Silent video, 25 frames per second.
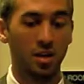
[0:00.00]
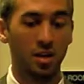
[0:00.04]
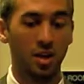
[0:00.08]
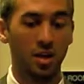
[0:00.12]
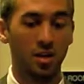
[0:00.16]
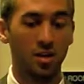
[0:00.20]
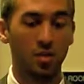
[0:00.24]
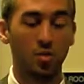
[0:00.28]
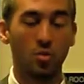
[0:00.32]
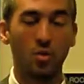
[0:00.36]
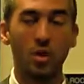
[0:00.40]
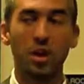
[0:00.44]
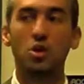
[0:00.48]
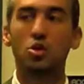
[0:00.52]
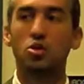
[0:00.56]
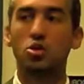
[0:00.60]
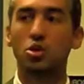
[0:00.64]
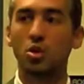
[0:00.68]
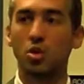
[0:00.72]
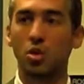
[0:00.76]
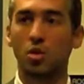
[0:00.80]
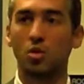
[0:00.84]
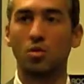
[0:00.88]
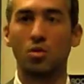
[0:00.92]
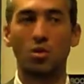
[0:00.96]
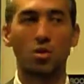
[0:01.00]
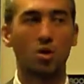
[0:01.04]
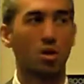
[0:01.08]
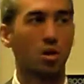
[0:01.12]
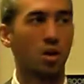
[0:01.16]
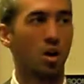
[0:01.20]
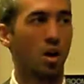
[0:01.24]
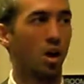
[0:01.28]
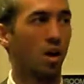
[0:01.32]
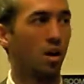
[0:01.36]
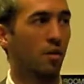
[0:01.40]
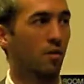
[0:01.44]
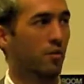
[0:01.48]
in the ratio
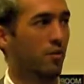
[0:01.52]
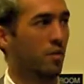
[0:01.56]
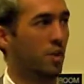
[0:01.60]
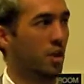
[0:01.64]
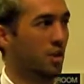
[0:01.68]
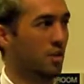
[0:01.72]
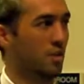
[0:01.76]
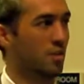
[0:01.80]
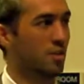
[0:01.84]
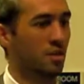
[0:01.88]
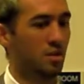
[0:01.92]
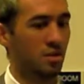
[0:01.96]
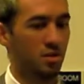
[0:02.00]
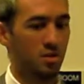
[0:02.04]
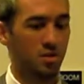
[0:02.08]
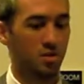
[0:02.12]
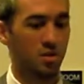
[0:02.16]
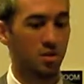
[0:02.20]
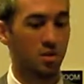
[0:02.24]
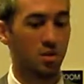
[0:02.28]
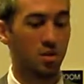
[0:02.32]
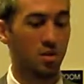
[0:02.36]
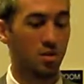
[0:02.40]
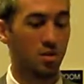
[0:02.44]
of innocents to,